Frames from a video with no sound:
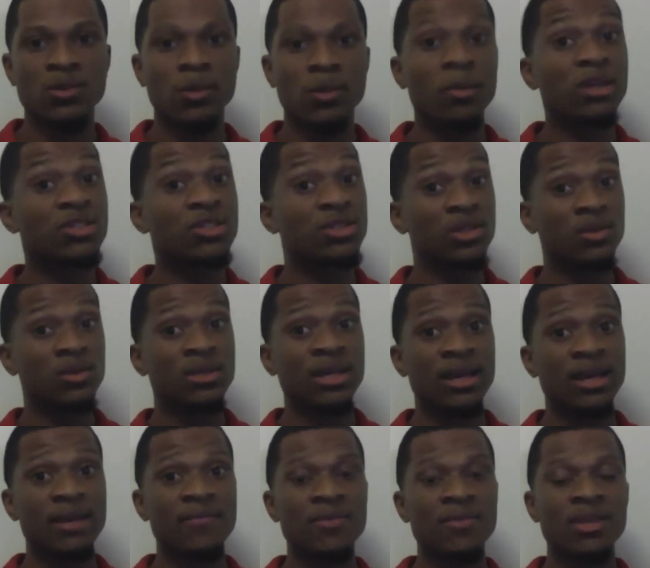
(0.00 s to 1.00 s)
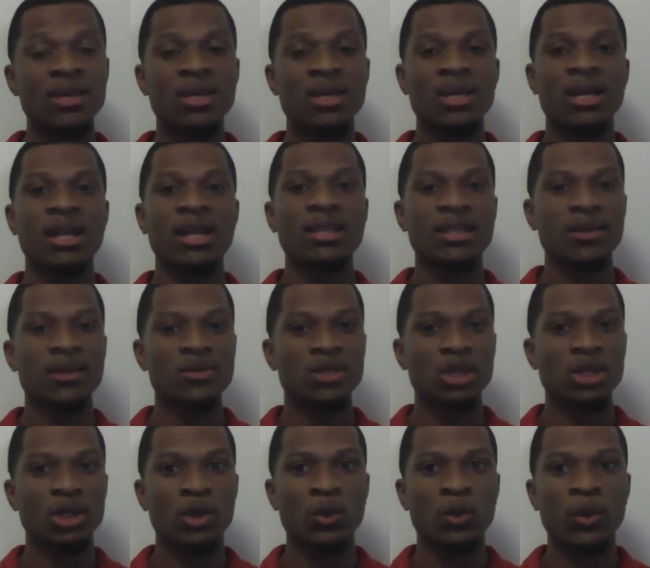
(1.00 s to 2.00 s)
we must do that. And I think that was a
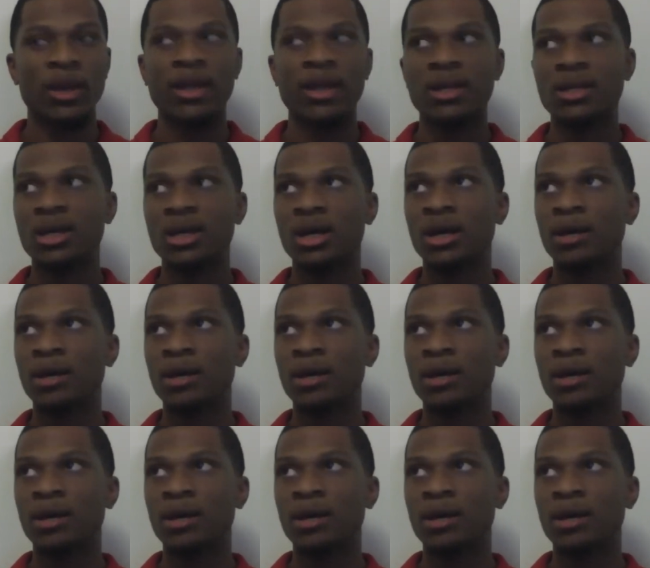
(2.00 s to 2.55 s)
great um,